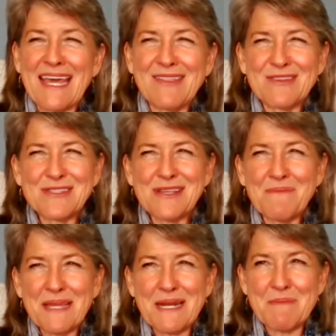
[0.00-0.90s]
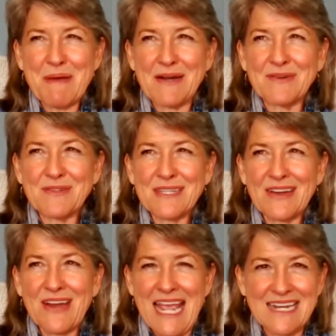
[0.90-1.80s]
And there's something about
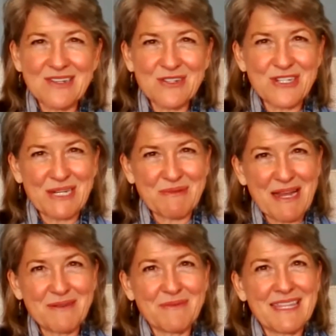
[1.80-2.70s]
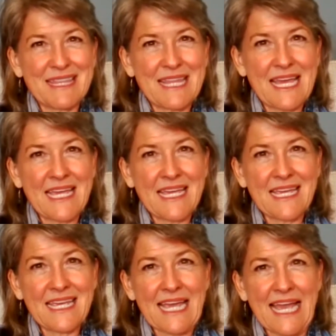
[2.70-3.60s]
their energy, right, when
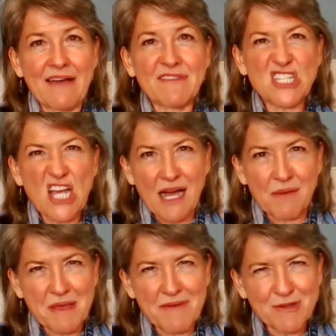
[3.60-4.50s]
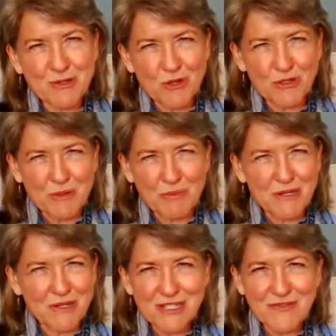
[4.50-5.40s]
they have a job, have a result to
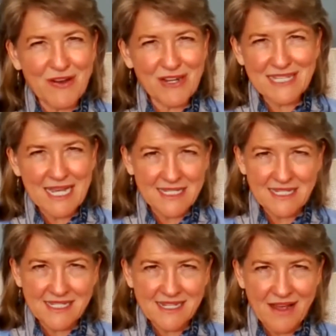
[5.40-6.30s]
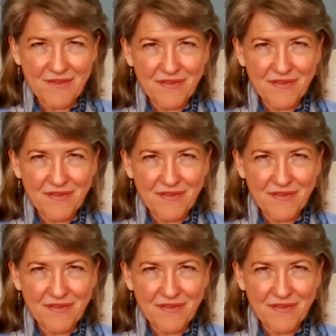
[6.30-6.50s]
produce. It's very sexy stuff.